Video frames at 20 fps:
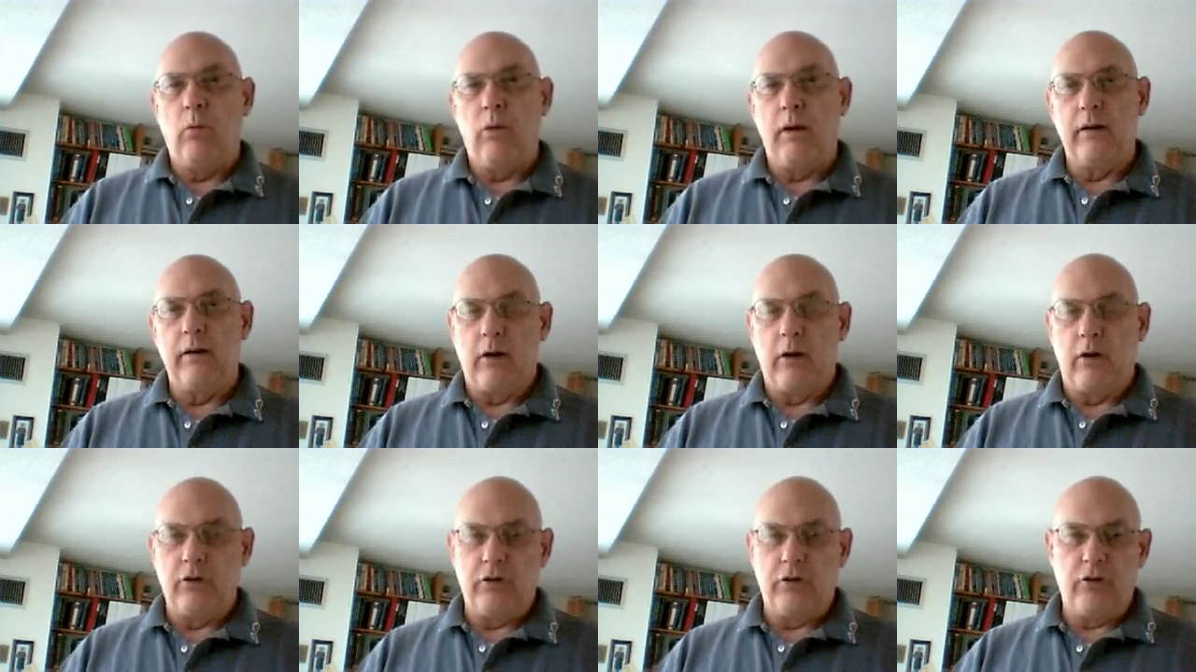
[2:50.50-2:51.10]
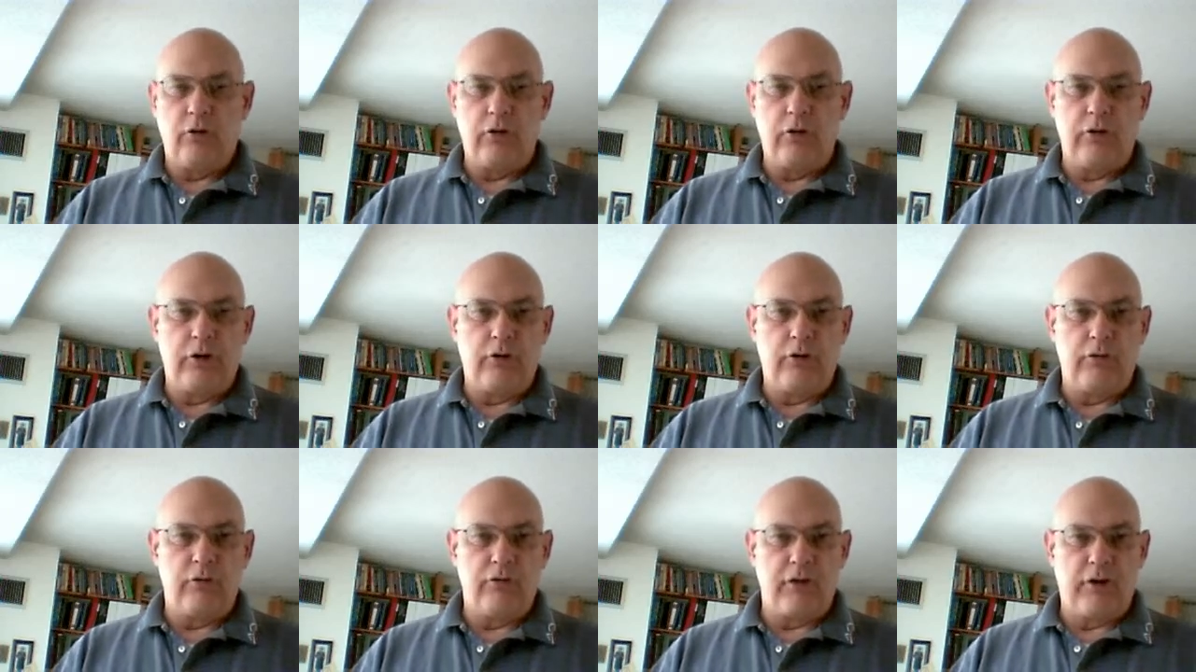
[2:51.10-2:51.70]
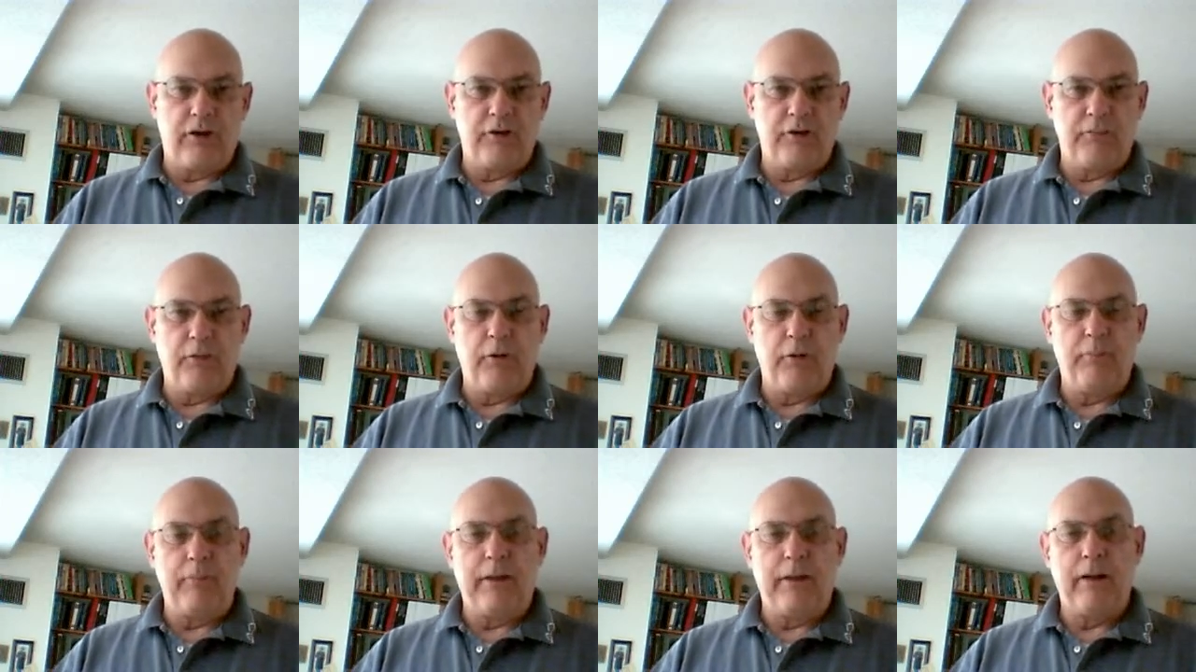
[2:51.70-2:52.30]
What are you going to use, an
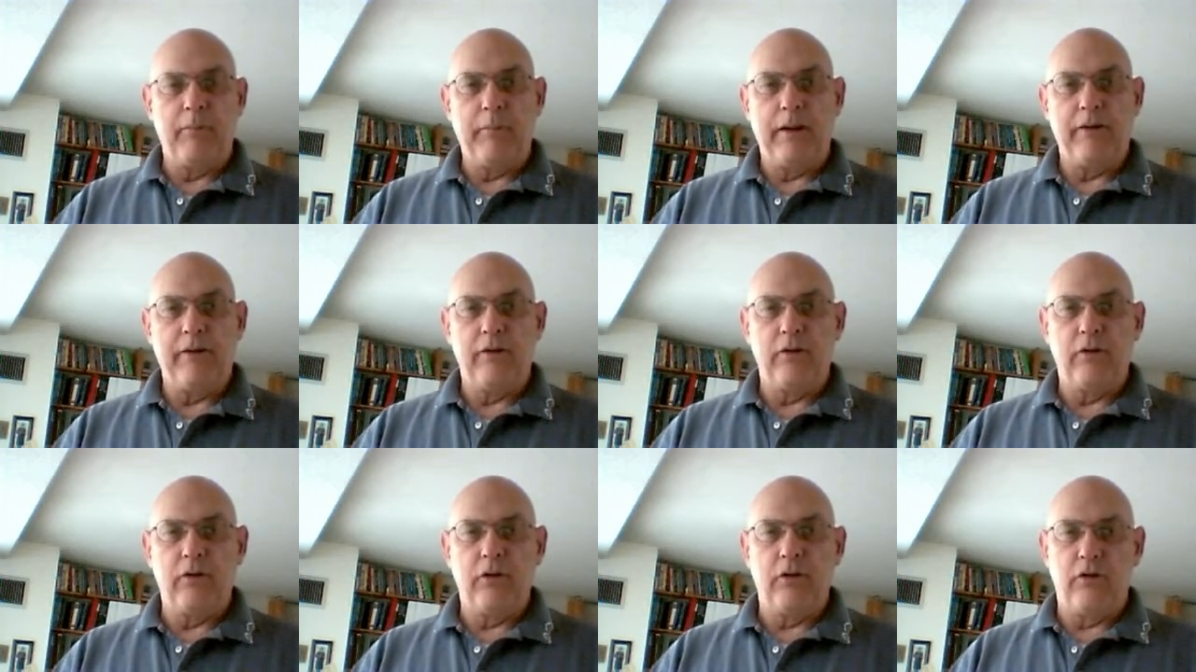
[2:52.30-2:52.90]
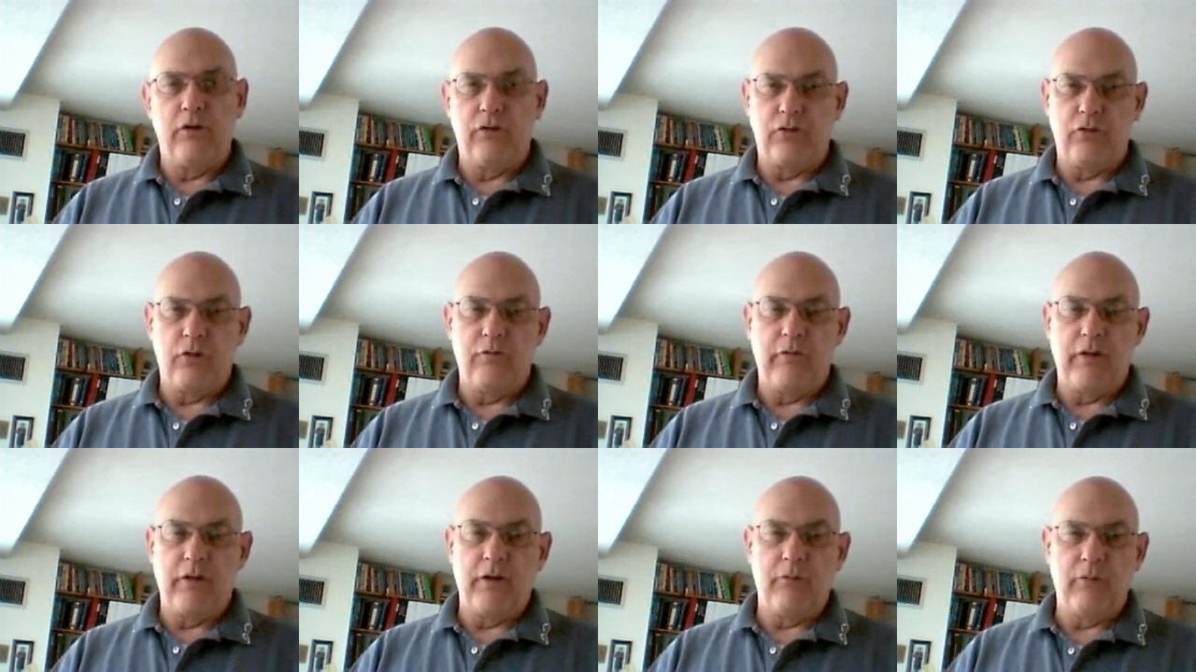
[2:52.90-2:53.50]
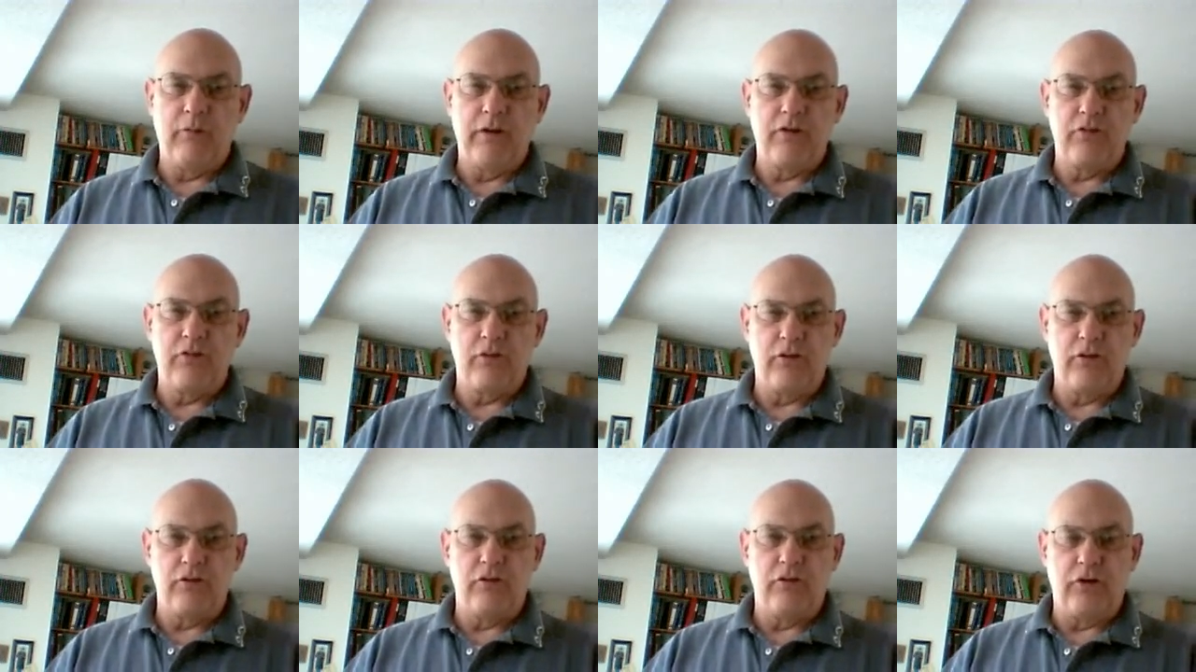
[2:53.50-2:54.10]
experimental method, a survey
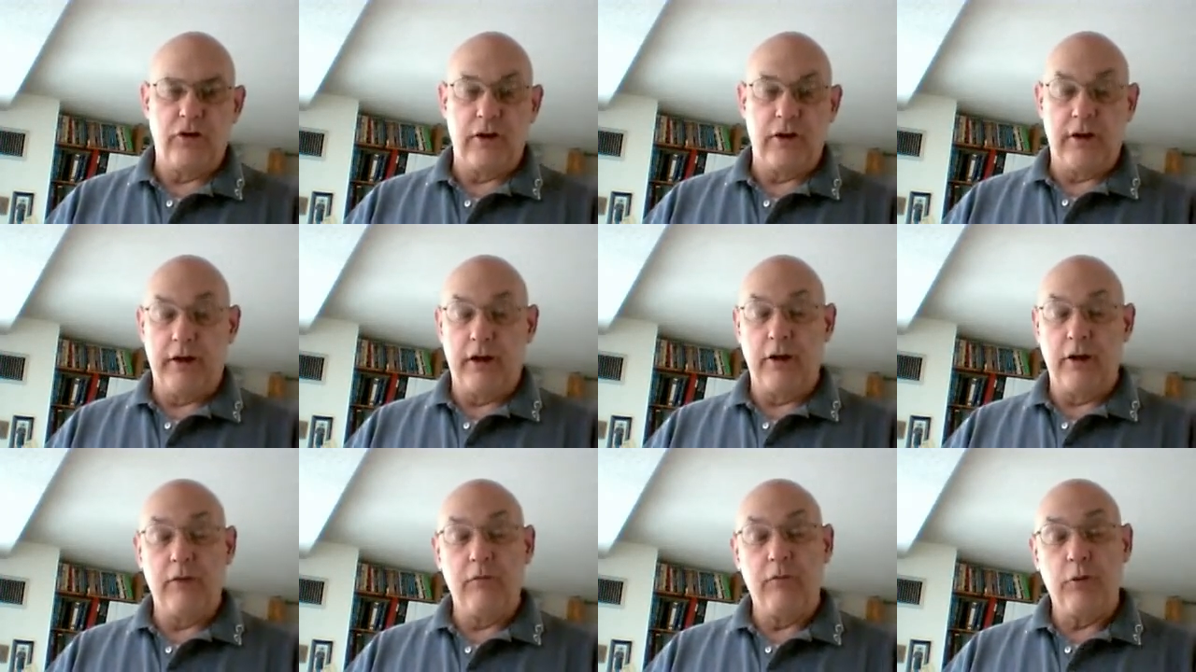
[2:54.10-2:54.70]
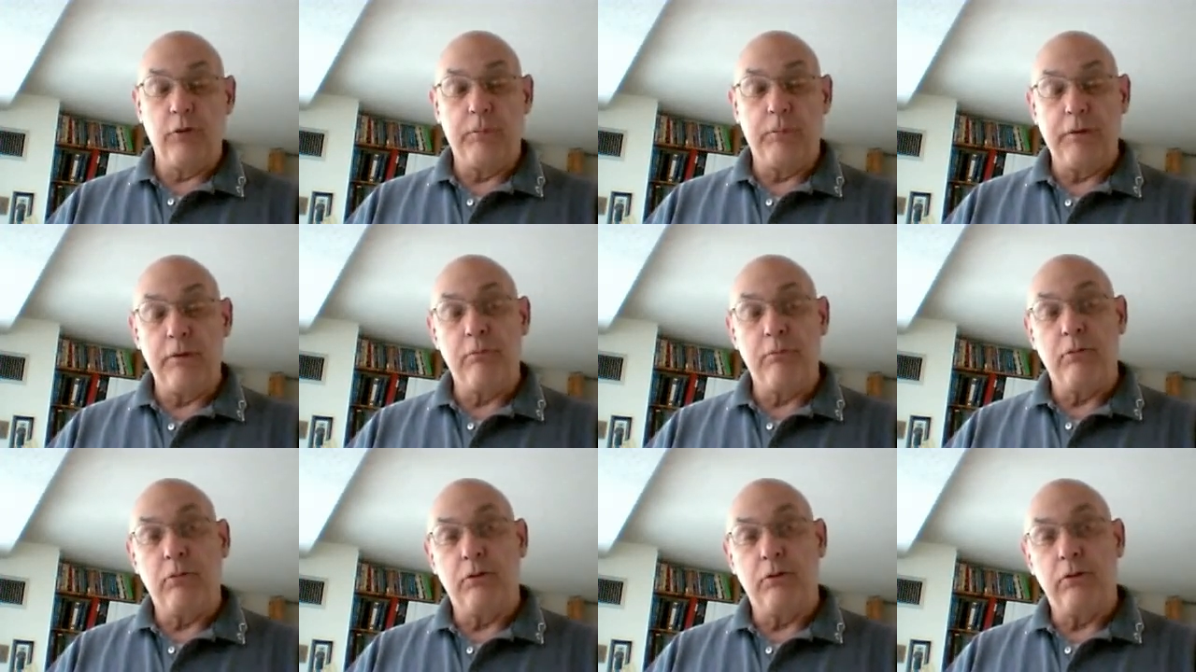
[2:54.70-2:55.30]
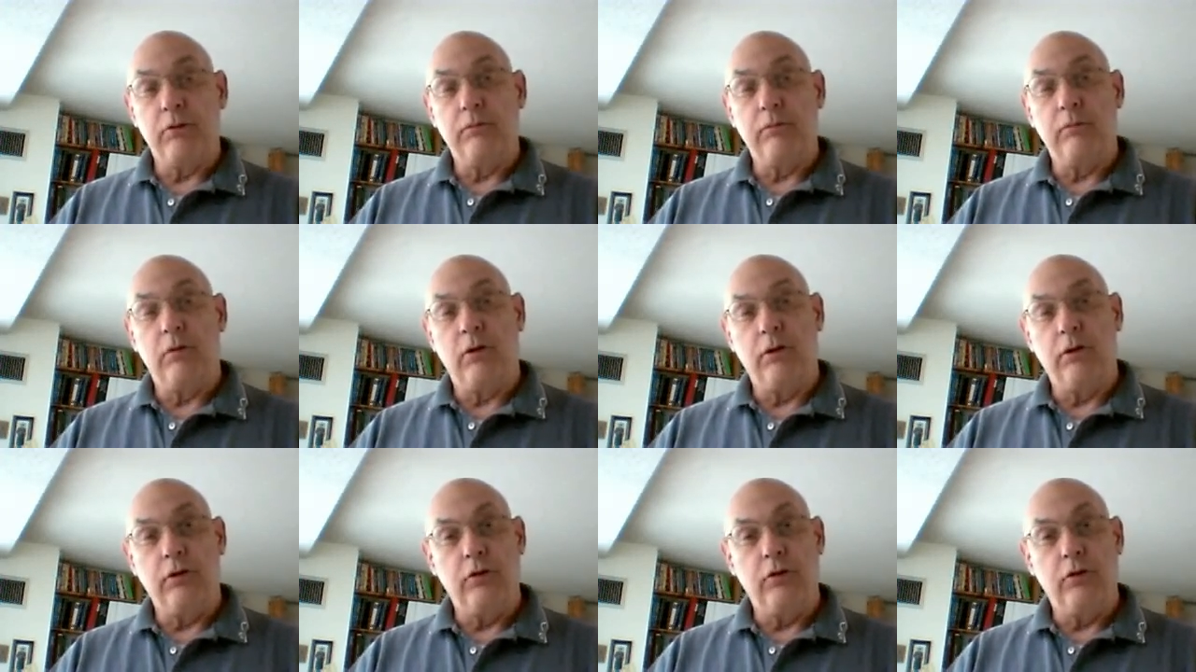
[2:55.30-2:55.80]
research? Are you going to interview people?